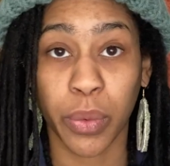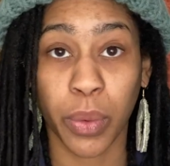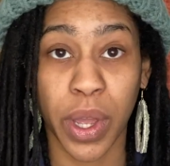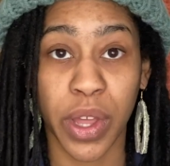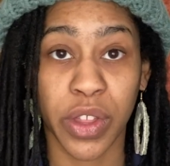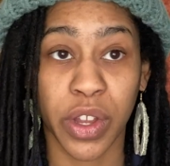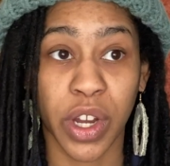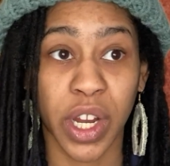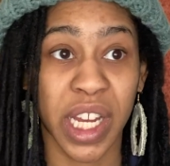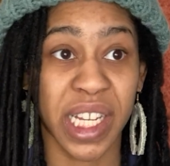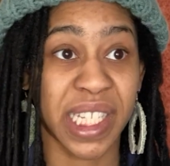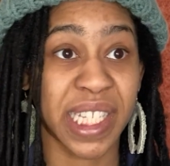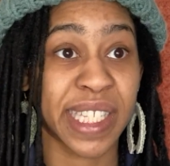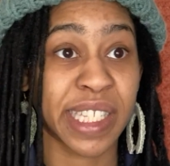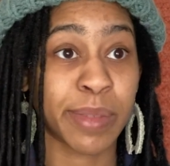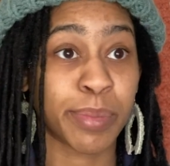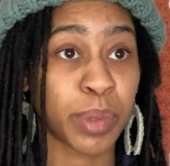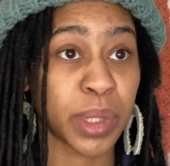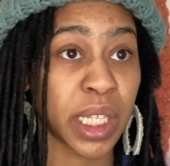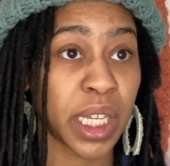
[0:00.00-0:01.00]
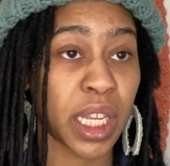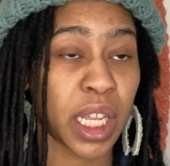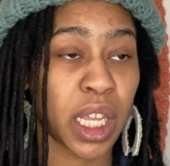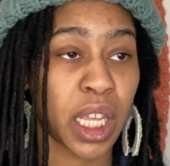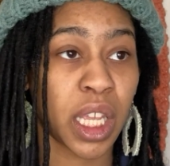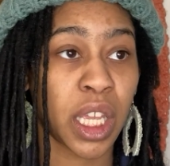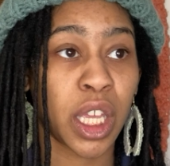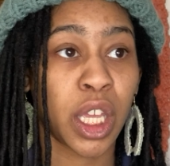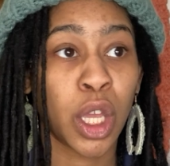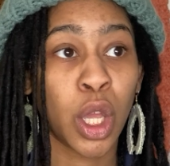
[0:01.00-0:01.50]
whether it's
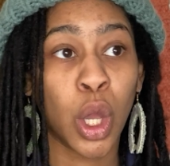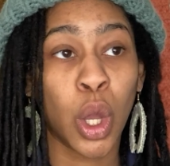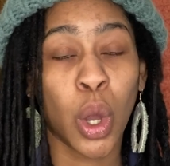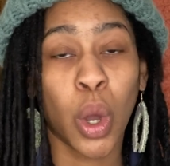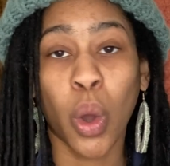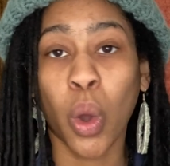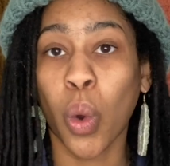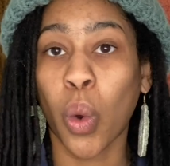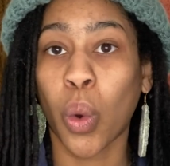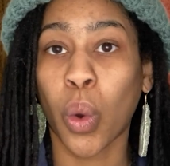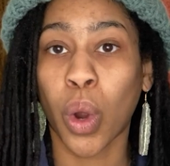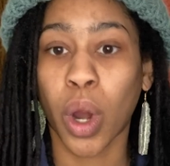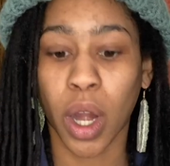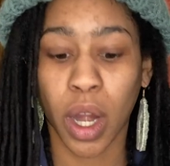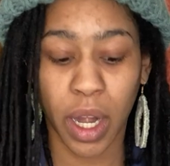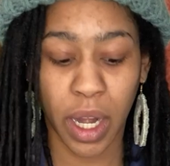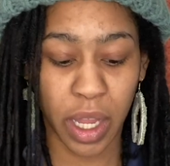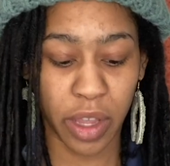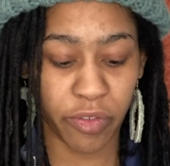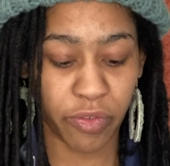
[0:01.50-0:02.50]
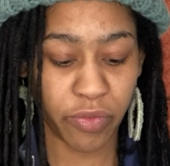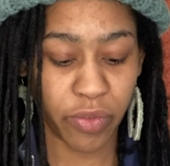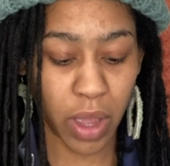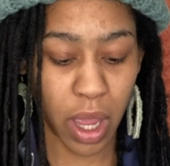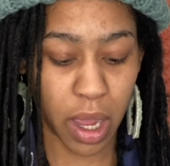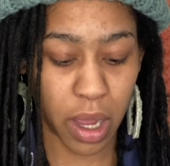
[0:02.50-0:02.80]
splitty or if